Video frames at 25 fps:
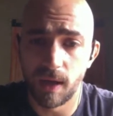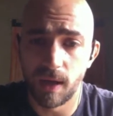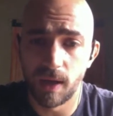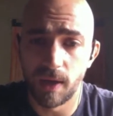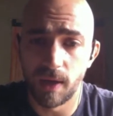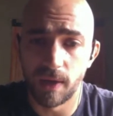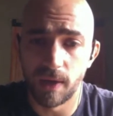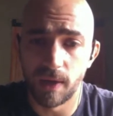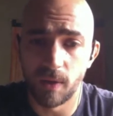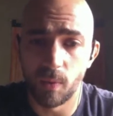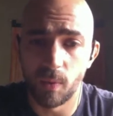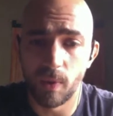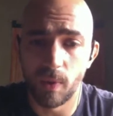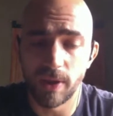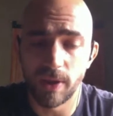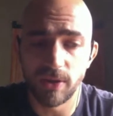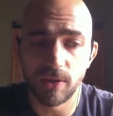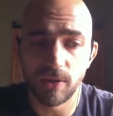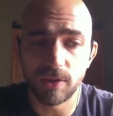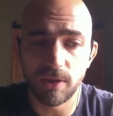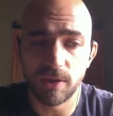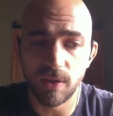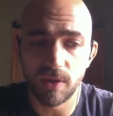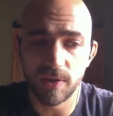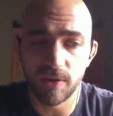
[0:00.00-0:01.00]
when you
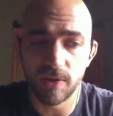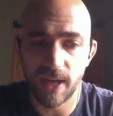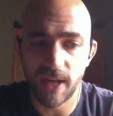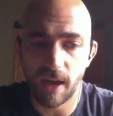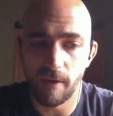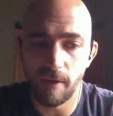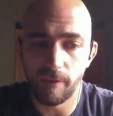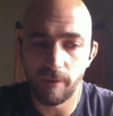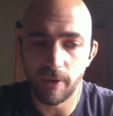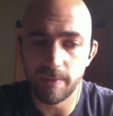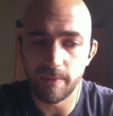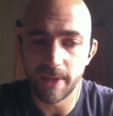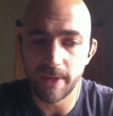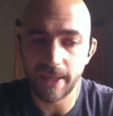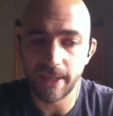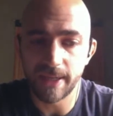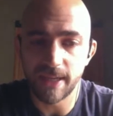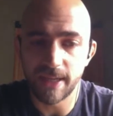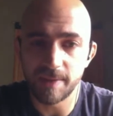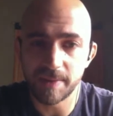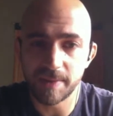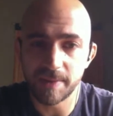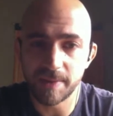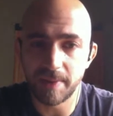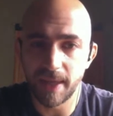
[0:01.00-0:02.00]
close the iframe, it
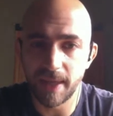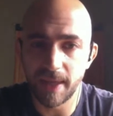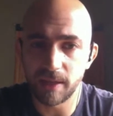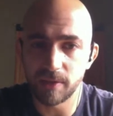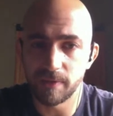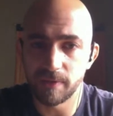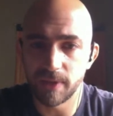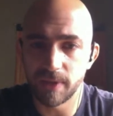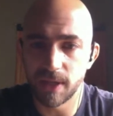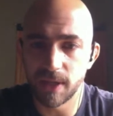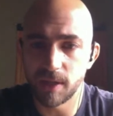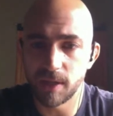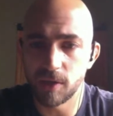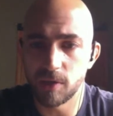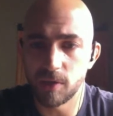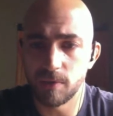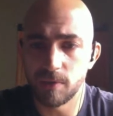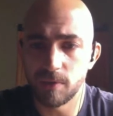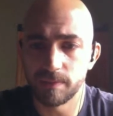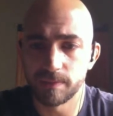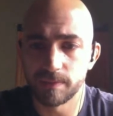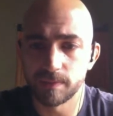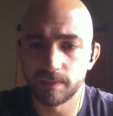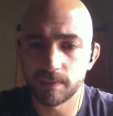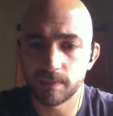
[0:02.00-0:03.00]
keeps playing the video.
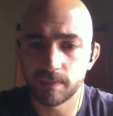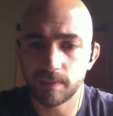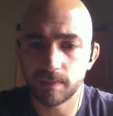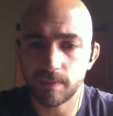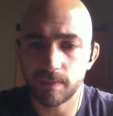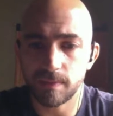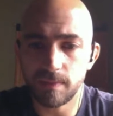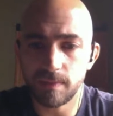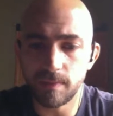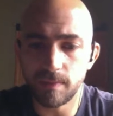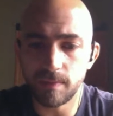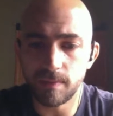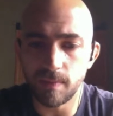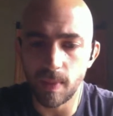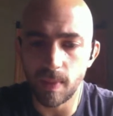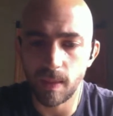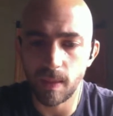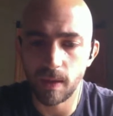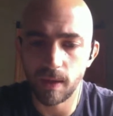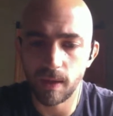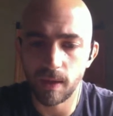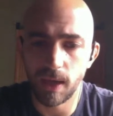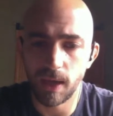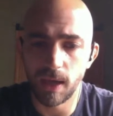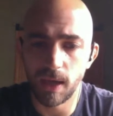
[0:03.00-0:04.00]

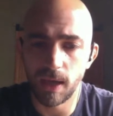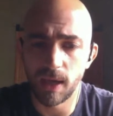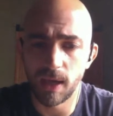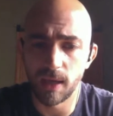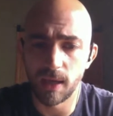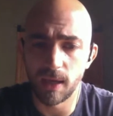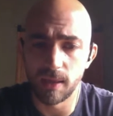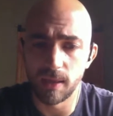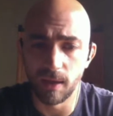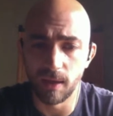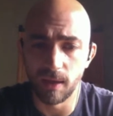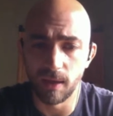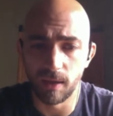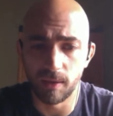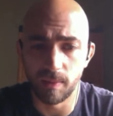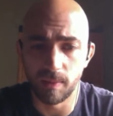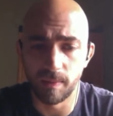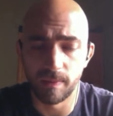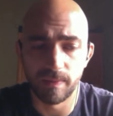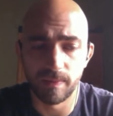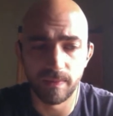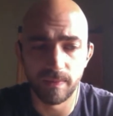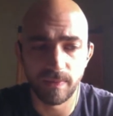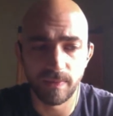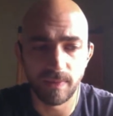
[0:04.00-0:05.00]
And
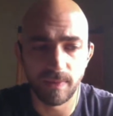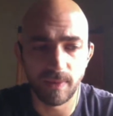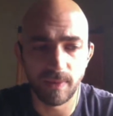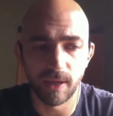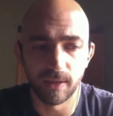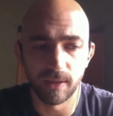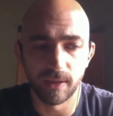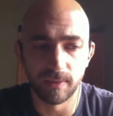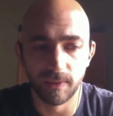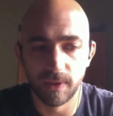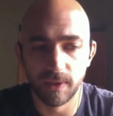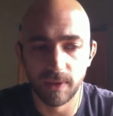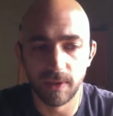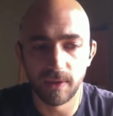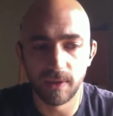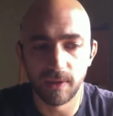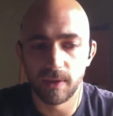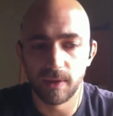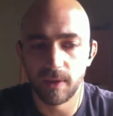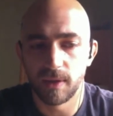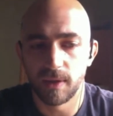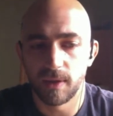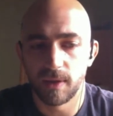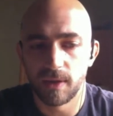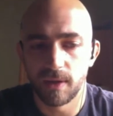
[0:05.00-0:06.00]
yeah,
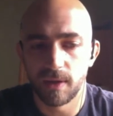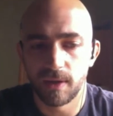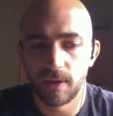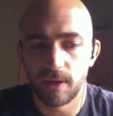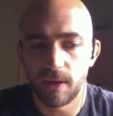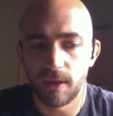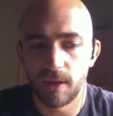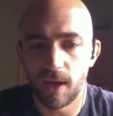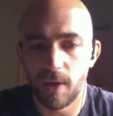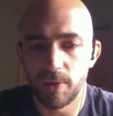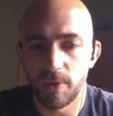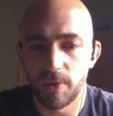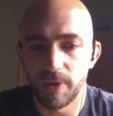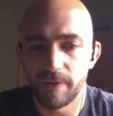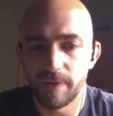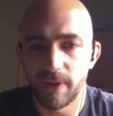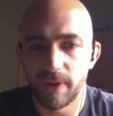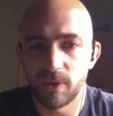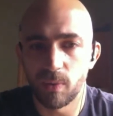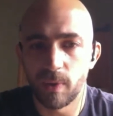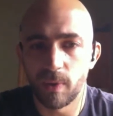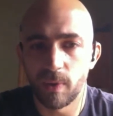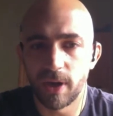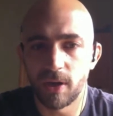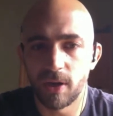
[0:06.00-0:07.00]
I want to find
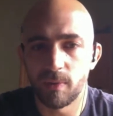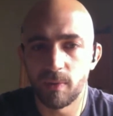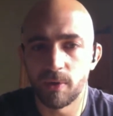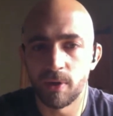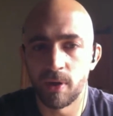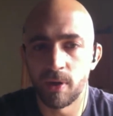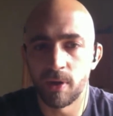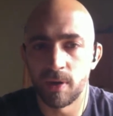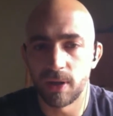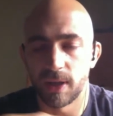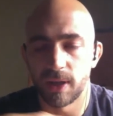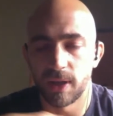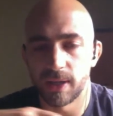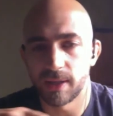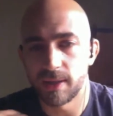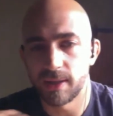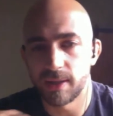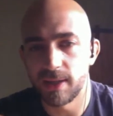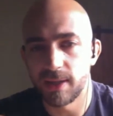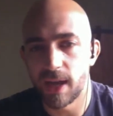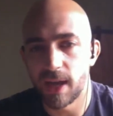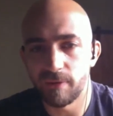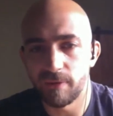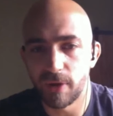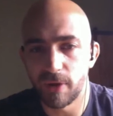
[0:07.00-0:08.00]
a way where like
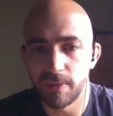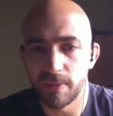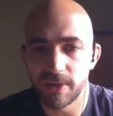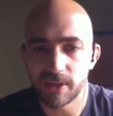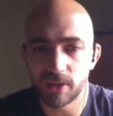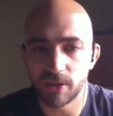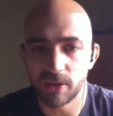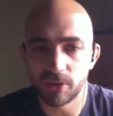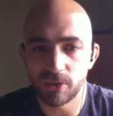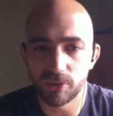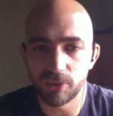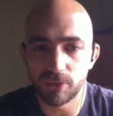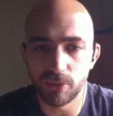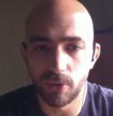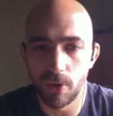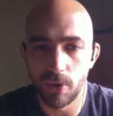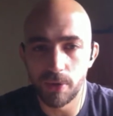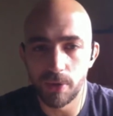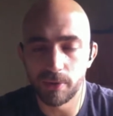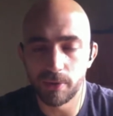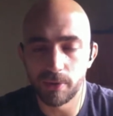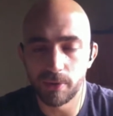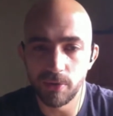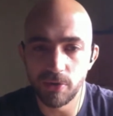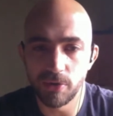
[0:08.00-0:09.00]
the iframe is controlled
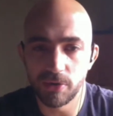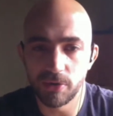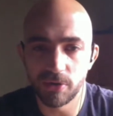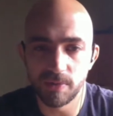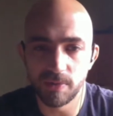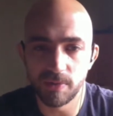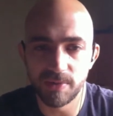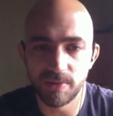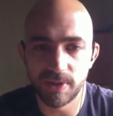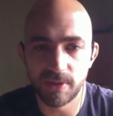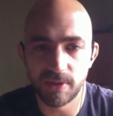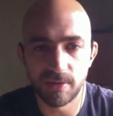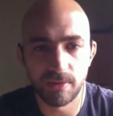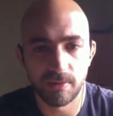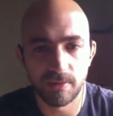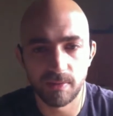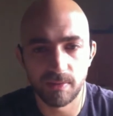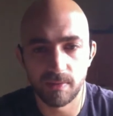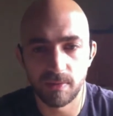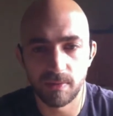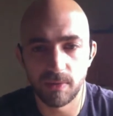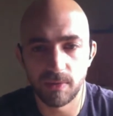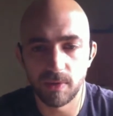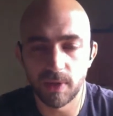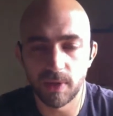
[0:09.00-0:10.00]
through YouTube's,
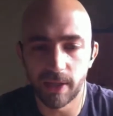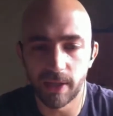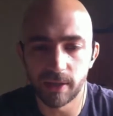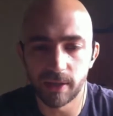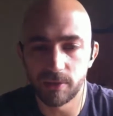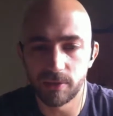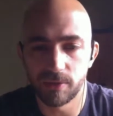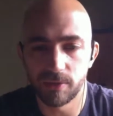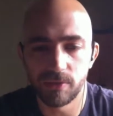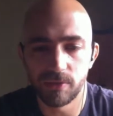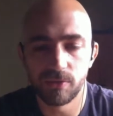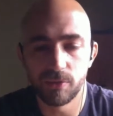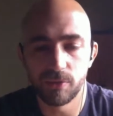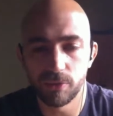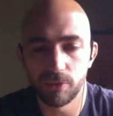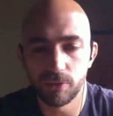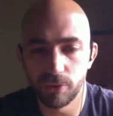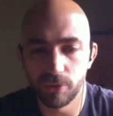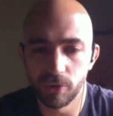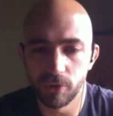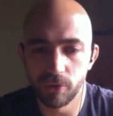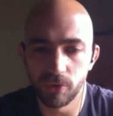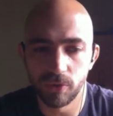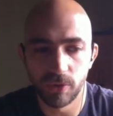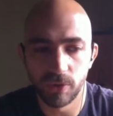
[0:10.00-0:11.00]
like
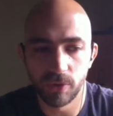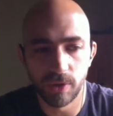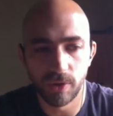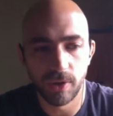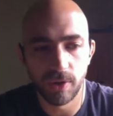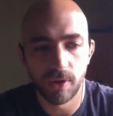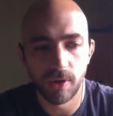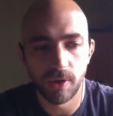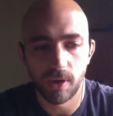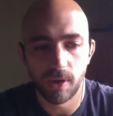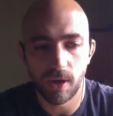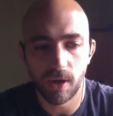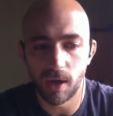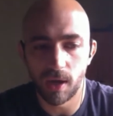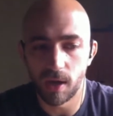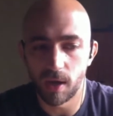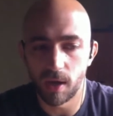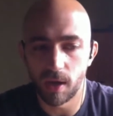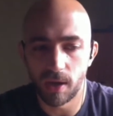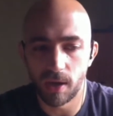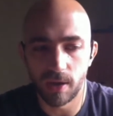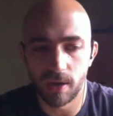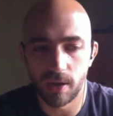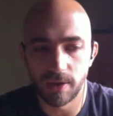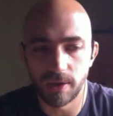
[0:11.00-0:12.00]
through
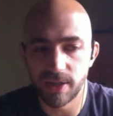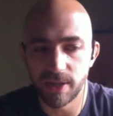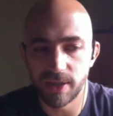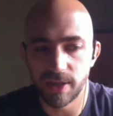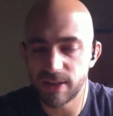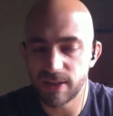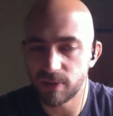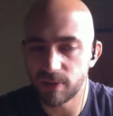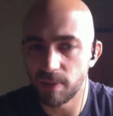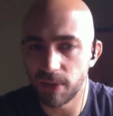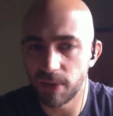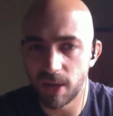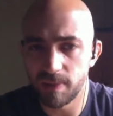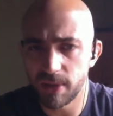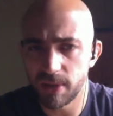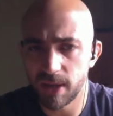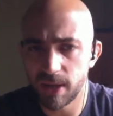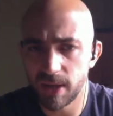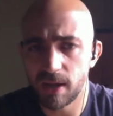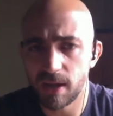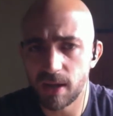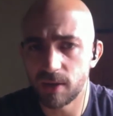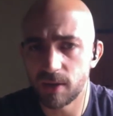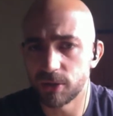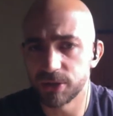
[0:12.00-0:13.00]
a JavaScript
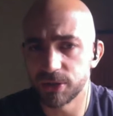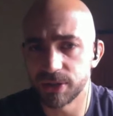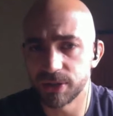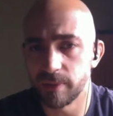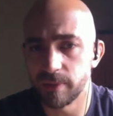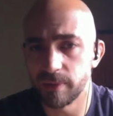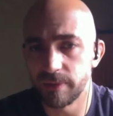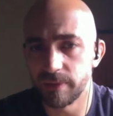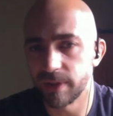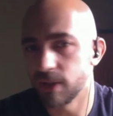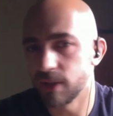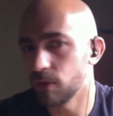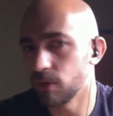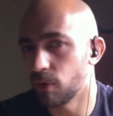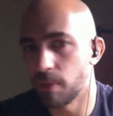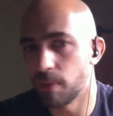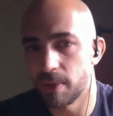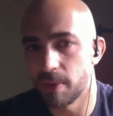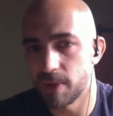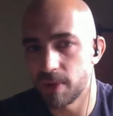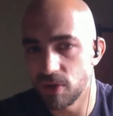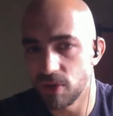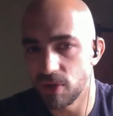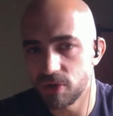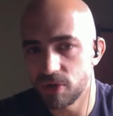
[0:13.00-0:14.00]
API or something, or
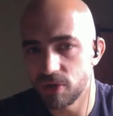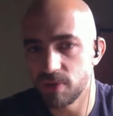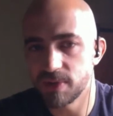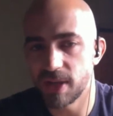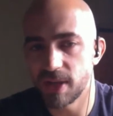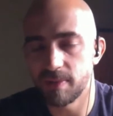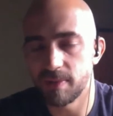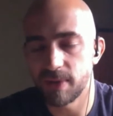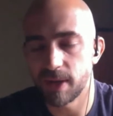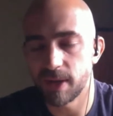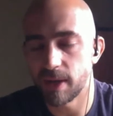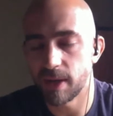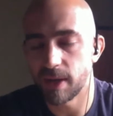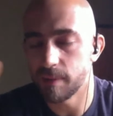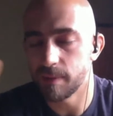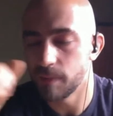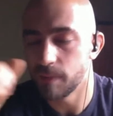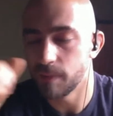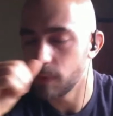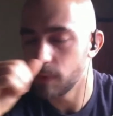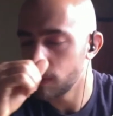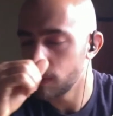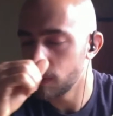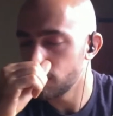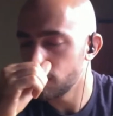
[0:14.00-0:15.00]
maybe YouTube's API,
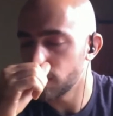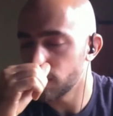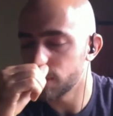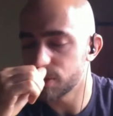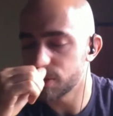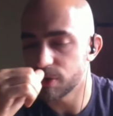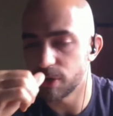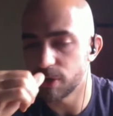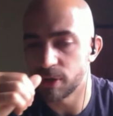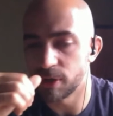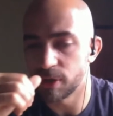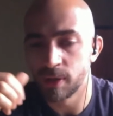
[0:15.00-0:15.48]
not sure.